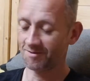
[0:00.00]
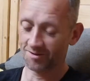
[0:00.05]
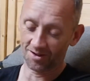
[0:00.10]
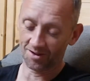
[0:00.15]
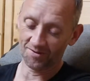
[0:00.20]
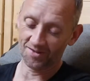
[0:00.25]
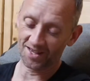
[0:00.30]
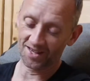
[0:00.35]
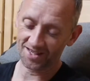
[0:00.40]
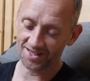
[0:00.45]

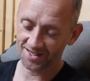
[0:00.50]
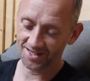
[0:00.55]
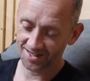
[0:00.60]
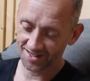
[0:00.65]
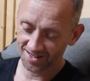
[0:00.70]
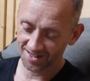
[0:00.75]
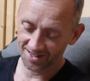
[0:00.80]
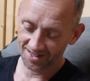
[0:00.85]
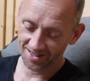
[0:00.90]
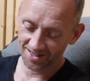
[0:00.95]
loving this.
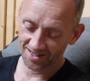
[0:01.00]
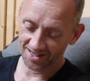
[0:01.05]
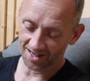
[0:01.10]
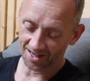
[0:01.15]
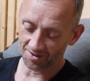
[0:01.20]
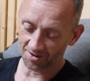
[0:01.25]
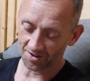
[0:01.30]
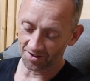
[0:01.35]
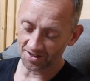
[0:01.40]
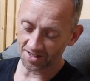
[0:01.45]
I
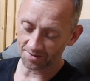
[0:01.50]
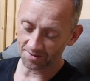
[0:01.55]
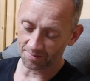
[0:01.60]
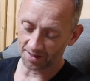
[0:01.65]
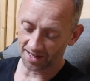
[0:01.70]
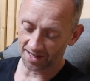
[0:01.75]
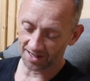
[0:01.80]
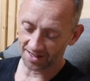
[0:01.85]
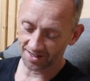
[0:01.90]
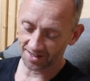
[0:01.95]
love these
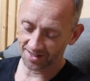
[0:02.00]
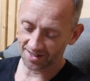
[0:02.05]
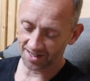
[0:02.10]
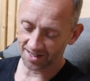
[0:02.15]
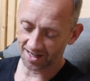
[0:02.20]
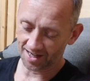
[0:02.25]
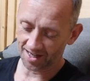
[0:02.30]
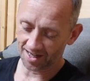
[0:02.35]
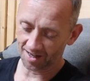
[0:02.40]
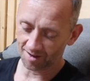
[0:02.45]
battles.
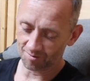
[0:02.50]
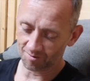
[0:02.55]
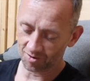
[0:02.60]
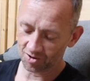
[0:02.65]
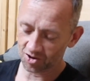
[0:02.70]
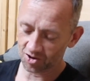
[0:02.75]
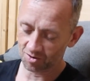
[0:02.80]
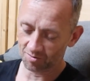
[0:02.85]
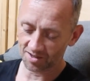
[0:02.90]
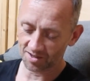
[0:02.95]
Um, there's
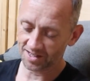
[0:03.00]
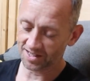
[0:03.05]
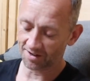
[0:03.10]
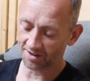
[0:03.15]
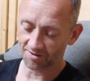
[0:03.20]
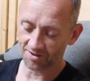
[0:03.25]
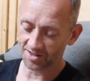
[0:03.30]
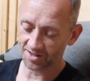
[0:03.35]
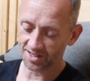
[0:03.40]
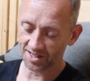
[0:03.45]
so much
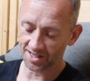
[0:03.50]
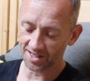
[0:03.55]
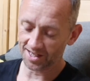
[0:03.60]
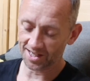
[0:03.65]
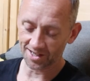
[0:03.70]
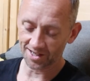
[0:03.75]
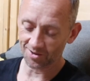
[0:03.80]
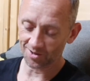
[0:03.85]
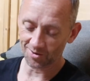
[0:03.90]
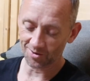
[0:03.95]
difference in,
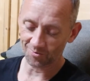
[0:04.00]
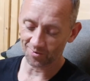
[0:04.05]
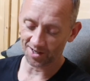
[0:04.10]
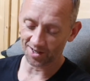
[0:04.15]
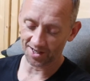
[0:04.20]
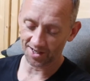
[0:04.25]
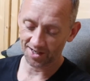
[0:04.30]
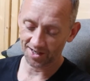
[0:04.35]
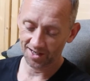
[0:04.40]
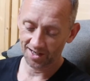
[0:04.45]
in, in
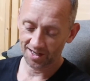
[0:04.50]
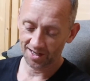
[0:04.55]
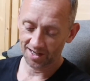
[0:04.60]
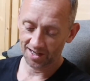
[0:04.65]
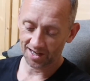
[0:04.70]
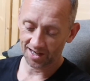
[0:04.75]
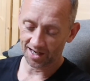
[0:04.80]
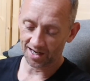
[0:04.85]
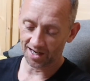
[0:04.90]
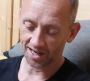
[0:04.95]
winning.
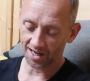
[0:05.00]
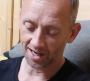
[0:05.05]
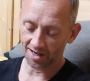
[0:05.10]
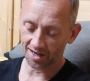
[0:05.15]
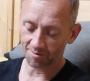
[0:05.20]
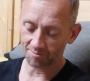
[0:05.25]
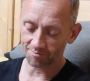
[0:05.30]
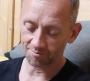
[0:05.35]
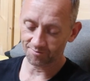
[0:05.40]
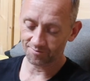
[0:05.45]

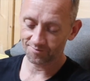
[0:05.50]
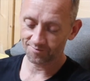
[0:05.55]
Um,